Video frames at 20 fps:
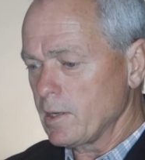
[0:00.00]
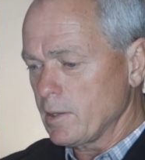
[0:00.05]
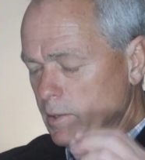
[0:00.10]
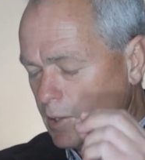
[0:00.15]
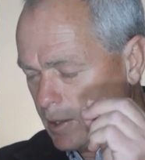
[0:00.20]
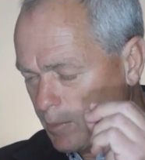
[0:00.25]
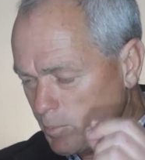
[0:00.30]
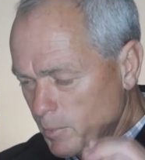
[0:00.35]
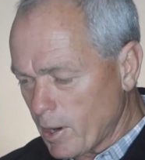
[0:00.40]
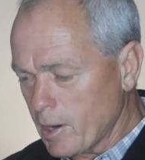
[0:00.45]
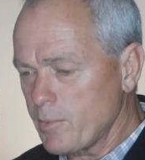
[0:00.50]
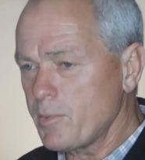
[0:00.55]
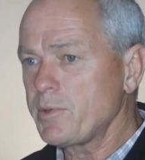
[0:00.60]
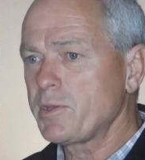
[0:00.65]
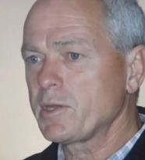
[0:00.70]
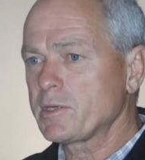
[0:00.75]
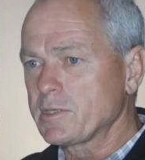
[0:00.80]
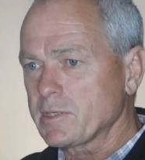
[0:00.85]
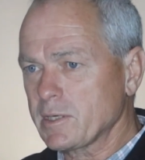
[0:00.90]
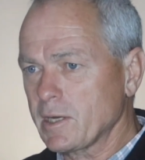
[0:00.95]
the moment
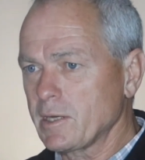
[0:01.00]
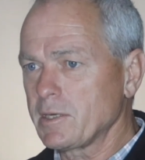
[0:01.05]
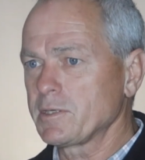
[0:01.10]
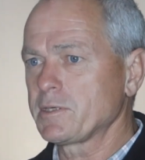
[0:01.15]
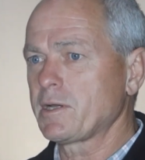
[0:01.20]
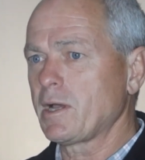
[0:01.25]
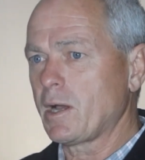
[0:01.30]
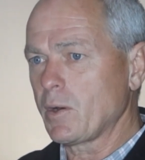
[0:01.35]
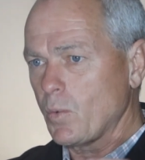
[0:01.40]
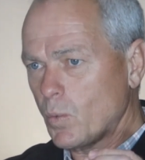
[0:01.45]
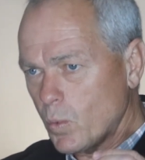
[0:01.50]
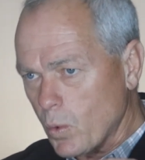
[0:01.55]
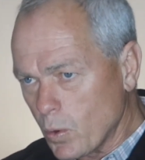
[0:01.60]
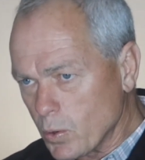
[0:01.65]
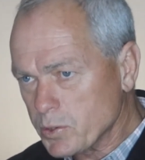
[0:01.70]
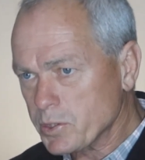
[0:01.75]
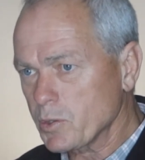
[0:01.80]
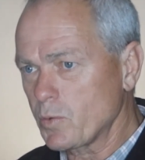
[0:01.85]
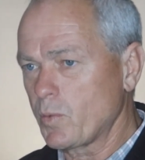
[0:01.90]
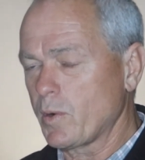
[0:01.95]
the sales guy
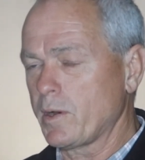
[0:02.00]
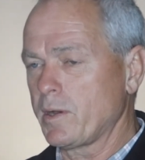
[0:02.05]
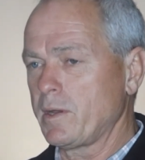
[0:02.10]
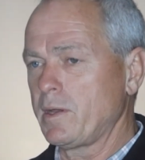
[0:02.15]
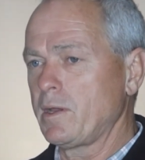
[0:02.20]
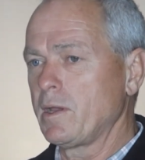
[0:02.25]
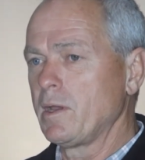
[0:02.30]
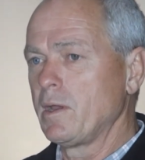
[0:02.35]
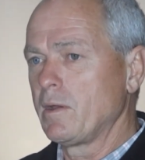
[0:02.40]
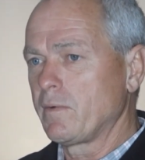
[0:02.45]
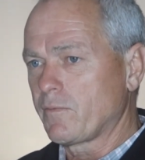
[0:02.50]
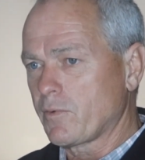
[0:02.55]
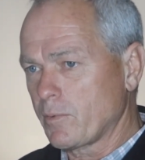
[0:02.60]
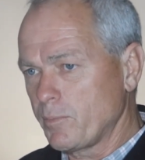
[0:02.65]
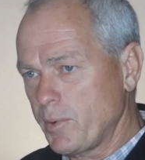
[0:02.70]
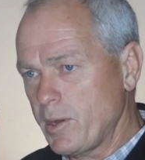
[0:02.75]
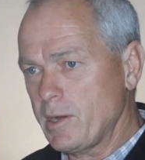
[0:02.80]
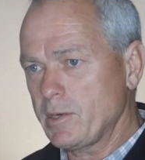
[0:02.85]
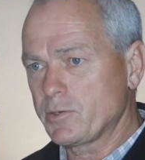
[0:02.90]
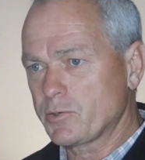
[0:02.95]
walks away from
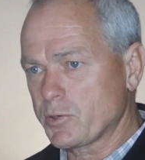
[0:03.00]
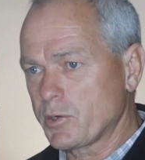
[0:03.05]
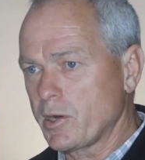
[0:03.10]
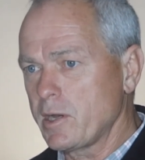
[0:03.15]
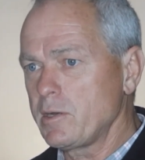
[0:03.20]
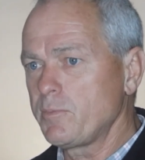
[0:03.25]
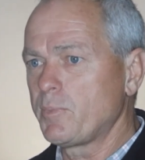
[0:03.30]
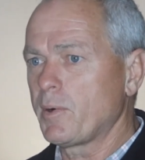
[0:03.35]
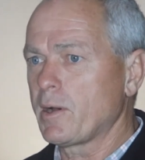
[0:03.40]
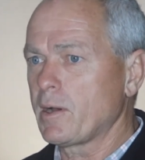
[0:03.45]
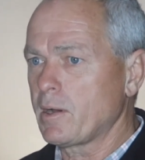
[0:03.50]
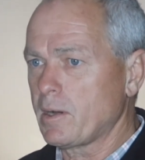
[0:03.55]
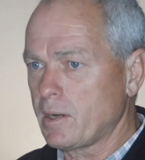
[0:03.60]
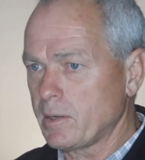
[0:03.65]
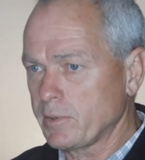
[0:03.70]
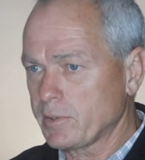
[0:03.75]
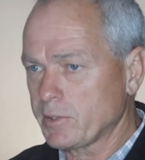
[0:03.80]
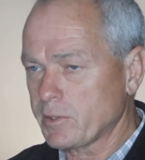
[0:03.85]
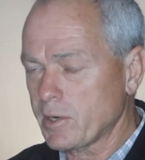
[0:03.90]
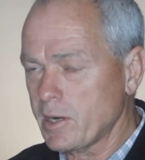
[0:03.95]
being trained by
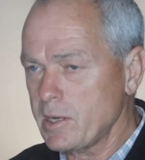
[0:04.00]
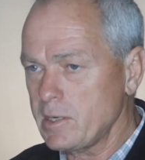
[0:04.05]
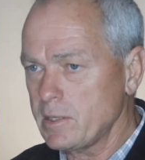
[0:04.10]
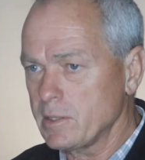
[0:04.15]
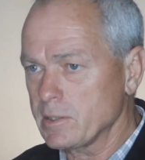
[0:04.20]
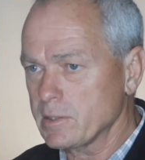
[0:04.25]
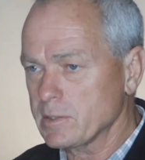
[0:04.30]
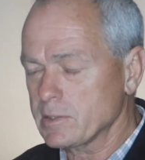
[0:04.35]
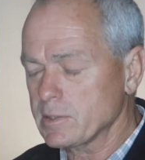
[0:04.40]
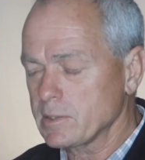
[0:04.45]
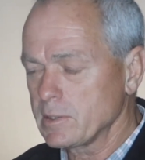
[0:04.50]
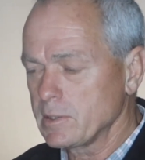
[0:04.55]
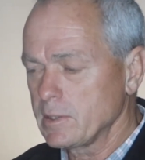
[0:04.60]
our trainers,